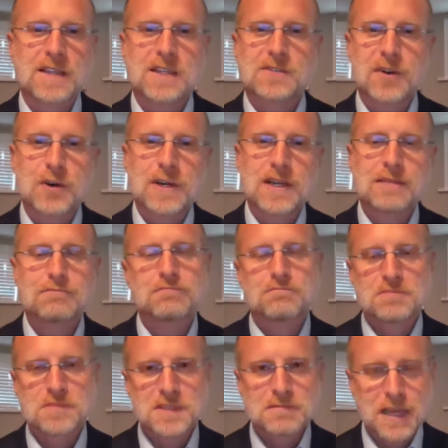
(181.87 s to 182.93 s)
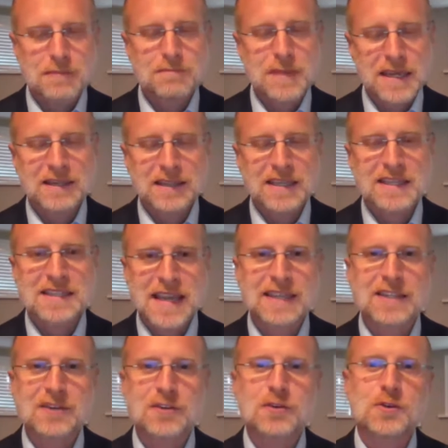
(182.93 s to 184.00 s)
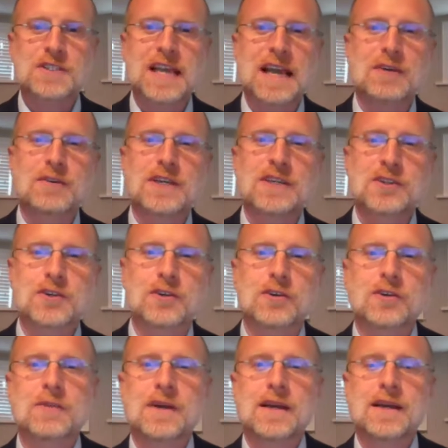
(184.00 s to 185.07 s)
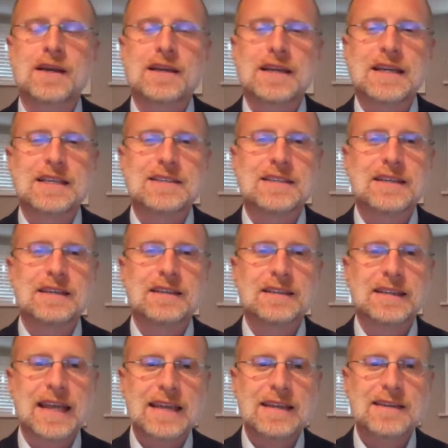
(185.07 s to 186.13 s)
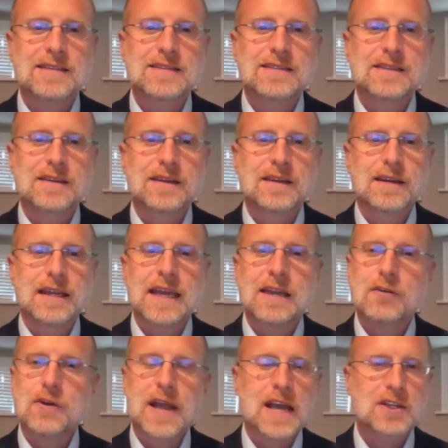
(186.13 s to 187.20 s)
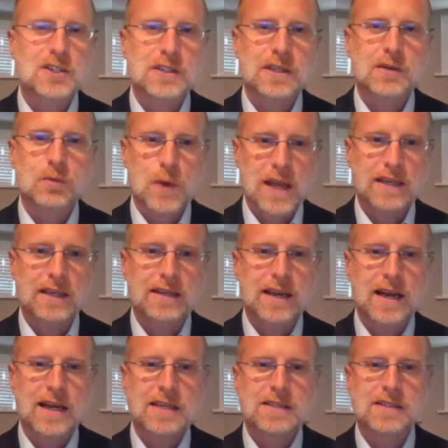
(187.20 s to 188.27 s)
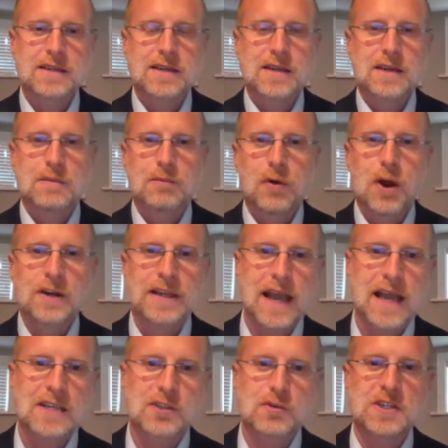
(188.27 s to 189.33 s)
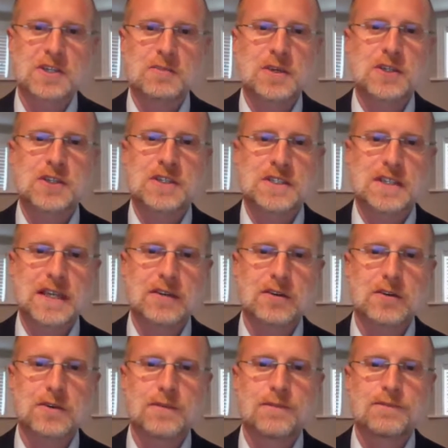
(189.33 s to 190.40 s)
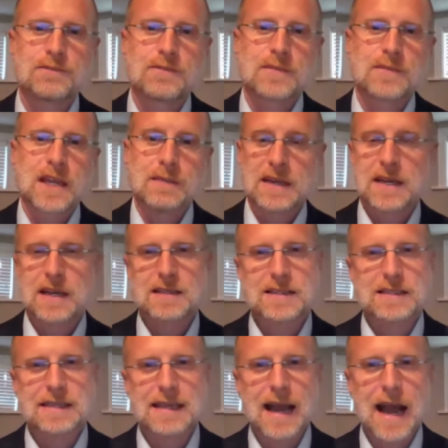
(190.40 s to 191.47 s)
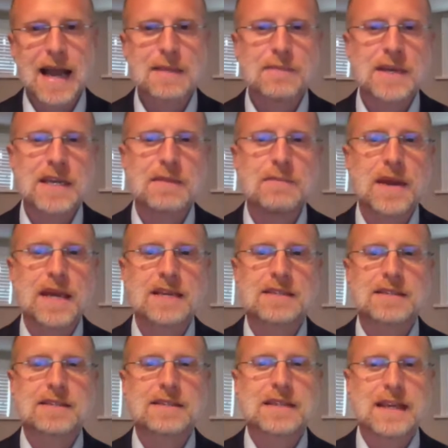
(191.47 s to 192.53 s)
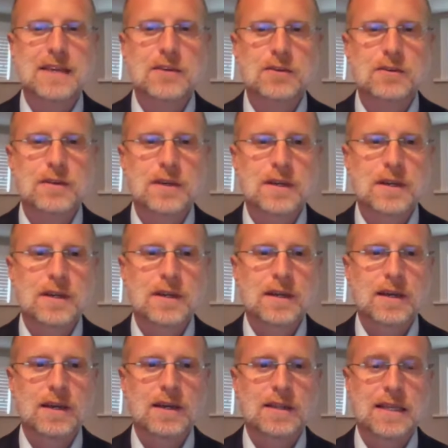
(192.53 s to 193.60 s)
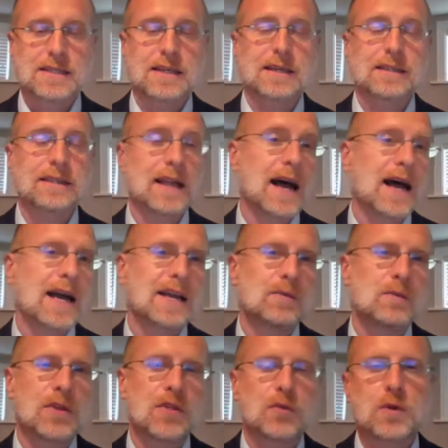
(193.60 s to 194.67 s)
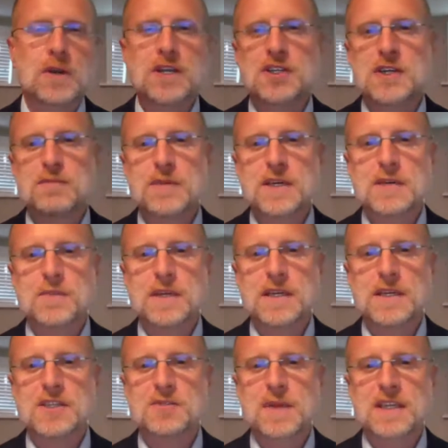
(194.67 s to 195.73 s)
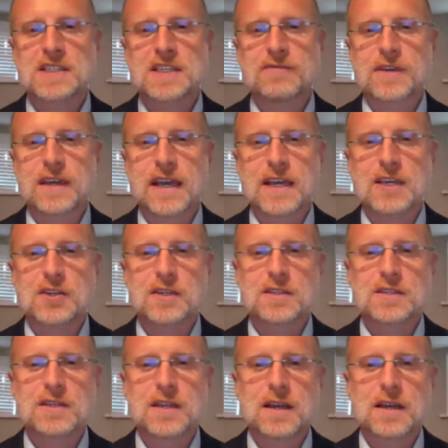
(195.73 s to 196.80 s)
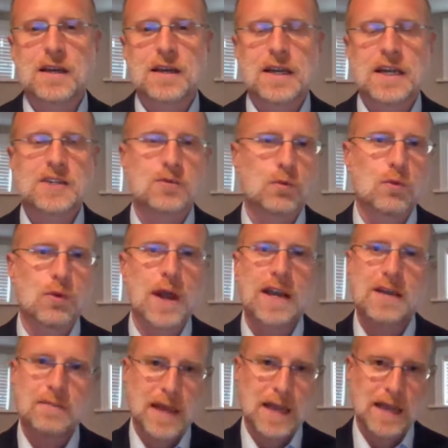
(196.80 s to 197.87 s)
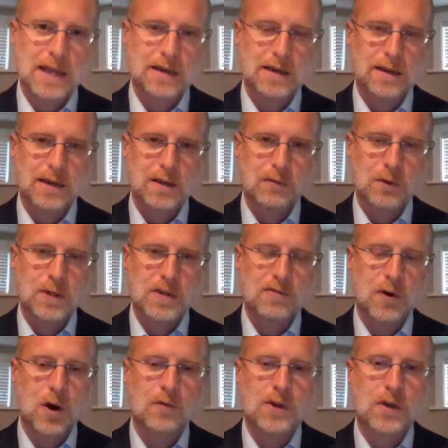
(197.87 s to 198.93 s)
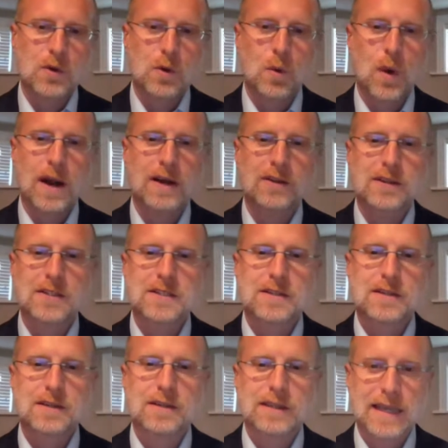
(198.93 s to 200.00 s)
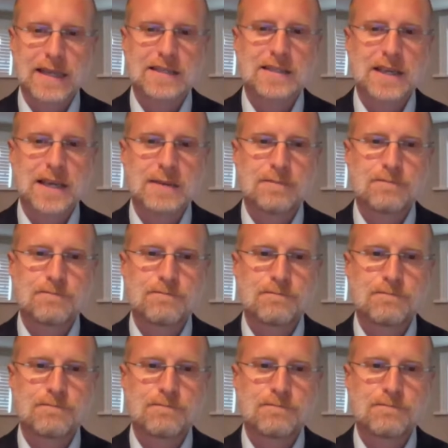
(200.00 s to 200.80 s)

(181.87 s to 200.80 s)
This very admittedly technical sounding term is the latest internationally recognized broadcast transmission standard. And because it's an IP-based standard that's aligned with 3GPP specifications, it's ready-made for the evolving wireless landscape.